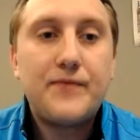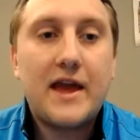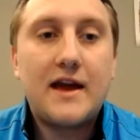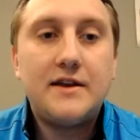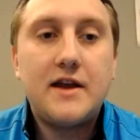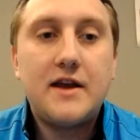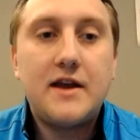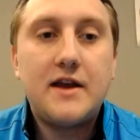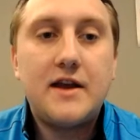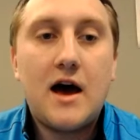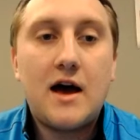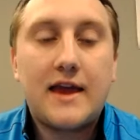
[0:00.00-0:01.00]
And
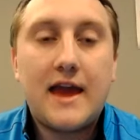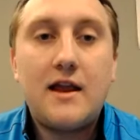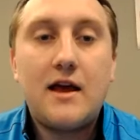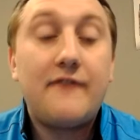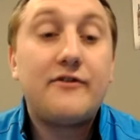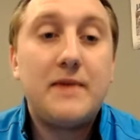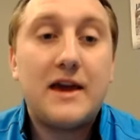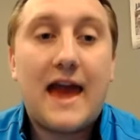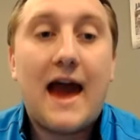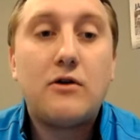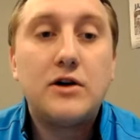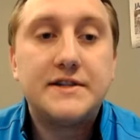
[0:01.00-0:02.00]
uh, Ken, Evan
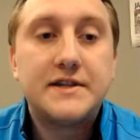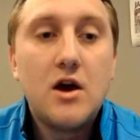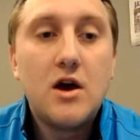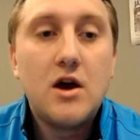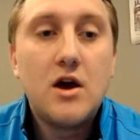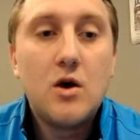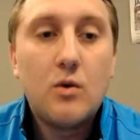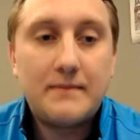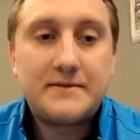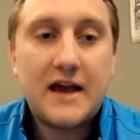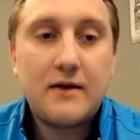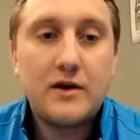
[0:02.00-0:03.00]
Miyakawa's
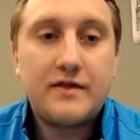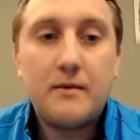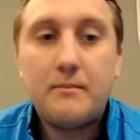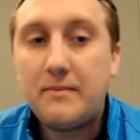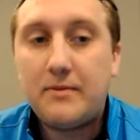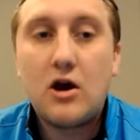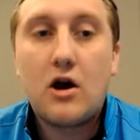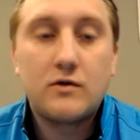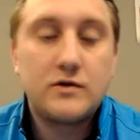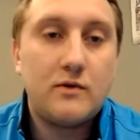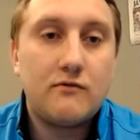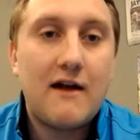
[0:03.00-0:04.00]
website with
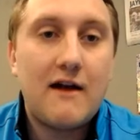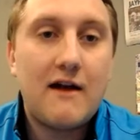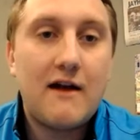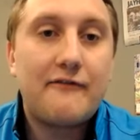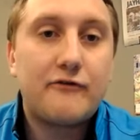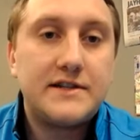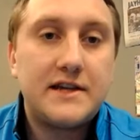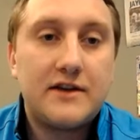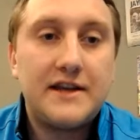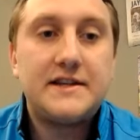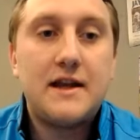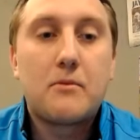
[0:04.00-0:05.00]
BPR, which we reference here,
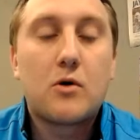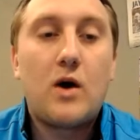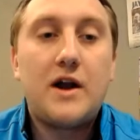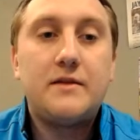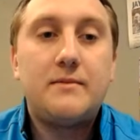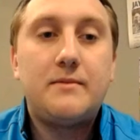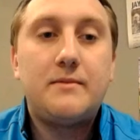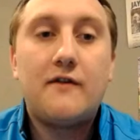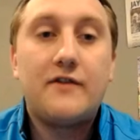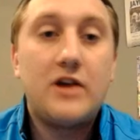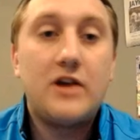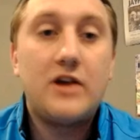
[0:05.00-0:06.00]
he's number one in the Big
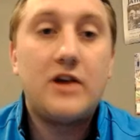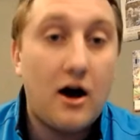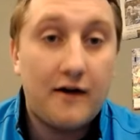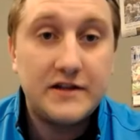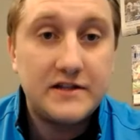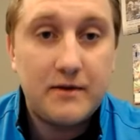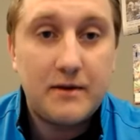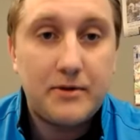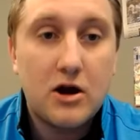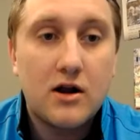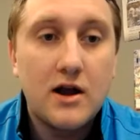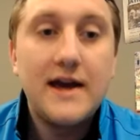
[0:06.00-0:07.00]
12 in offensive
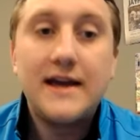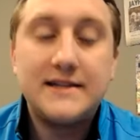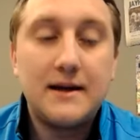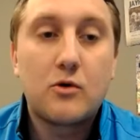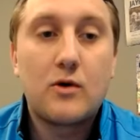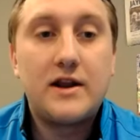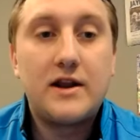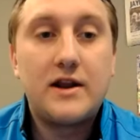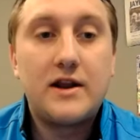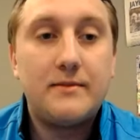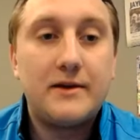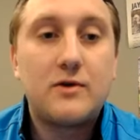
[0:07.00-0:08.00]
BPR. He's number one in the
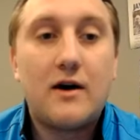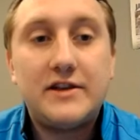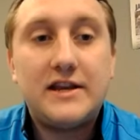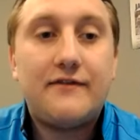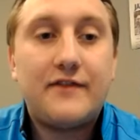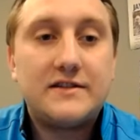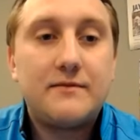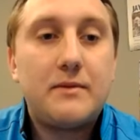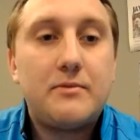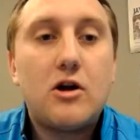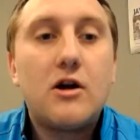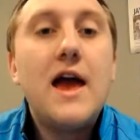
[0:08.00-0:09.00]
Big 12 in defensive
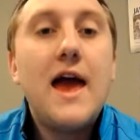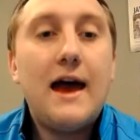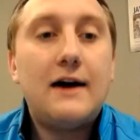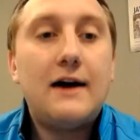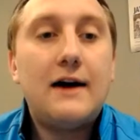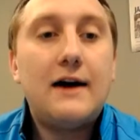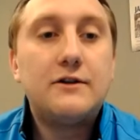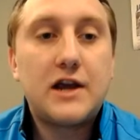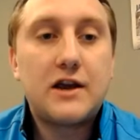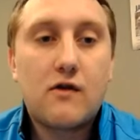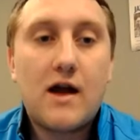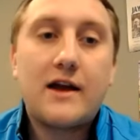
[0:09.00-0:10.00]
BPR. LJ
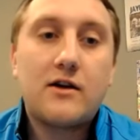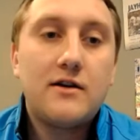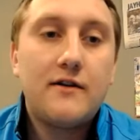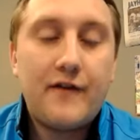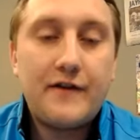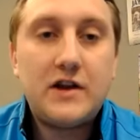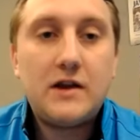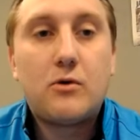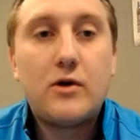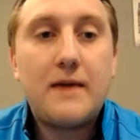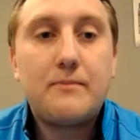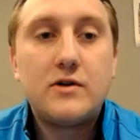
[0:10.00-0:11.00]
Cryer,
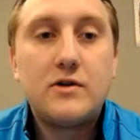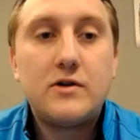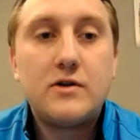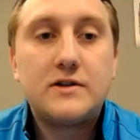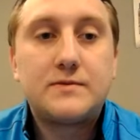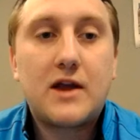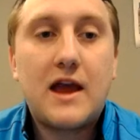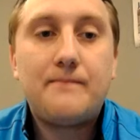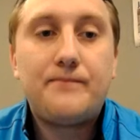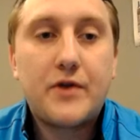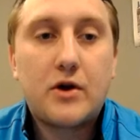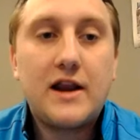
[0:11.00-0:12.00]
15.8 points per game,
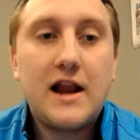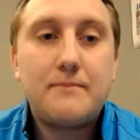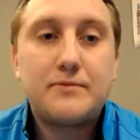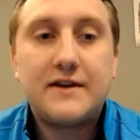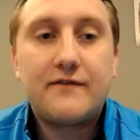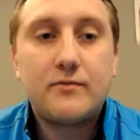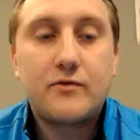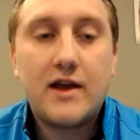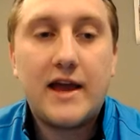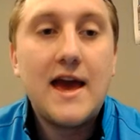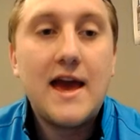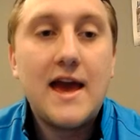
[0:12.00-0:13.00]
39% from
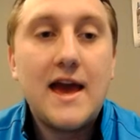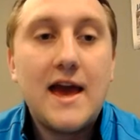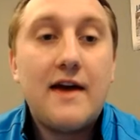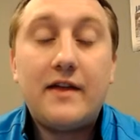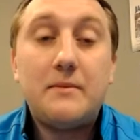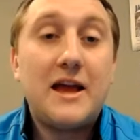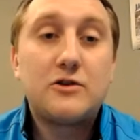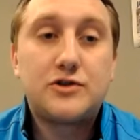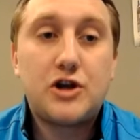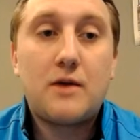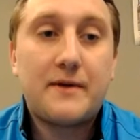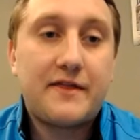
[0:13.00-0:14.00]
three. And then Emmanuel
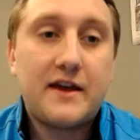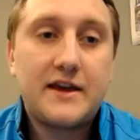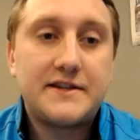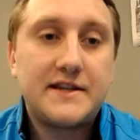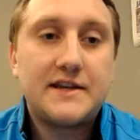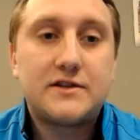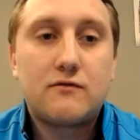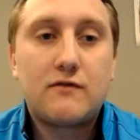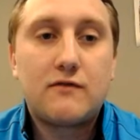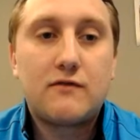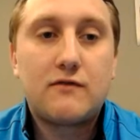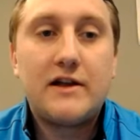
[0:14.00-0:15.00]
Sharp, I think, is, is the
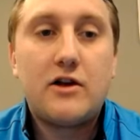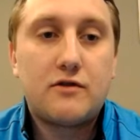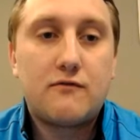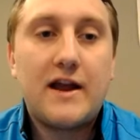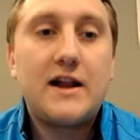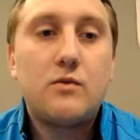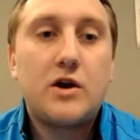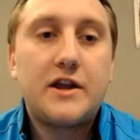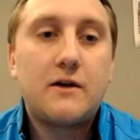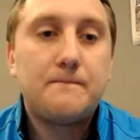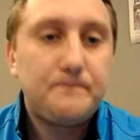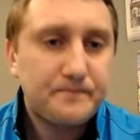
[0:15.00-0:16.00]
real underrated one
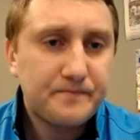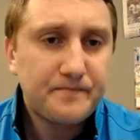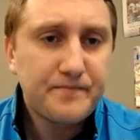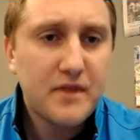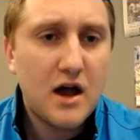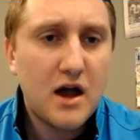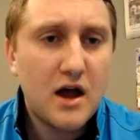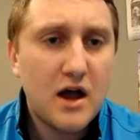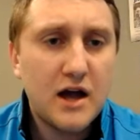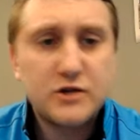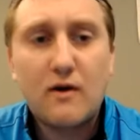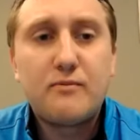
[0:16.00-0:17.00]
here. Uh,
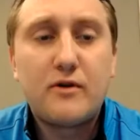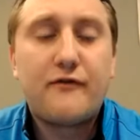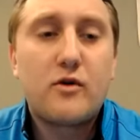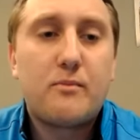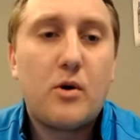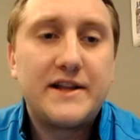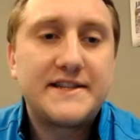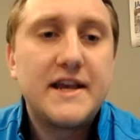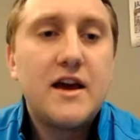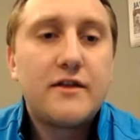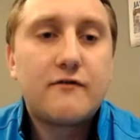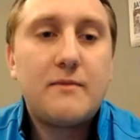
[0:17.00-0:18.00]
12.4 points,
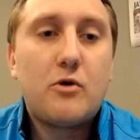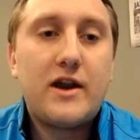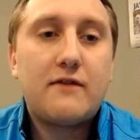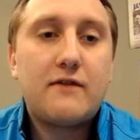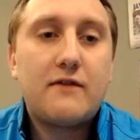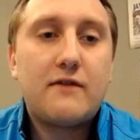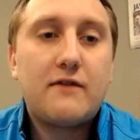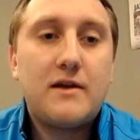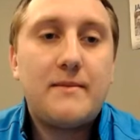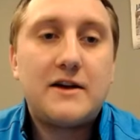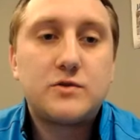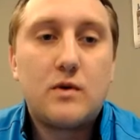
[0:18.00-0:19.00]
3.8
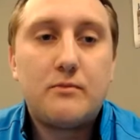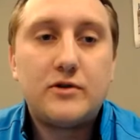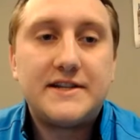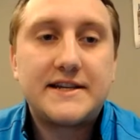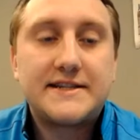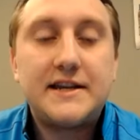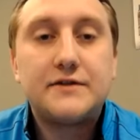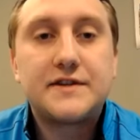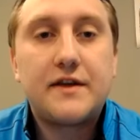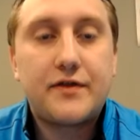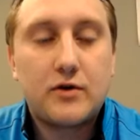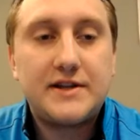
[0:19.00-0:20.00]
rebounds, 1.6
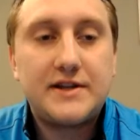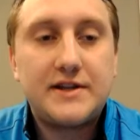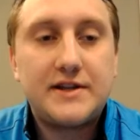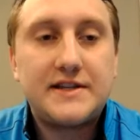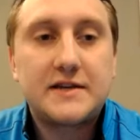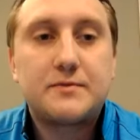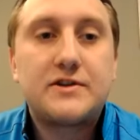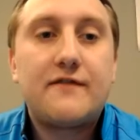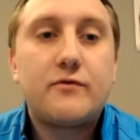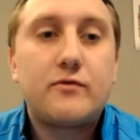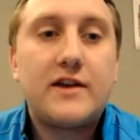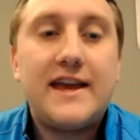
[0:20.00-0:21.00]
steals, 36%
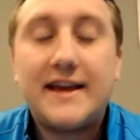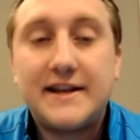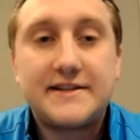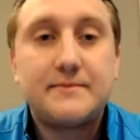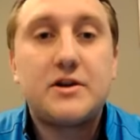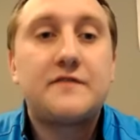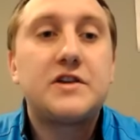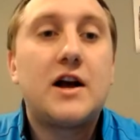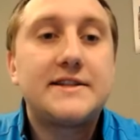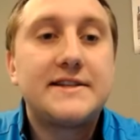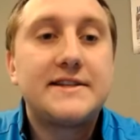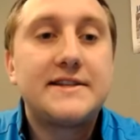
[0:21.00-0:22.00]
from three. He can hit some tough
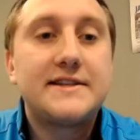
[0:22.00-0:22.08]
shots.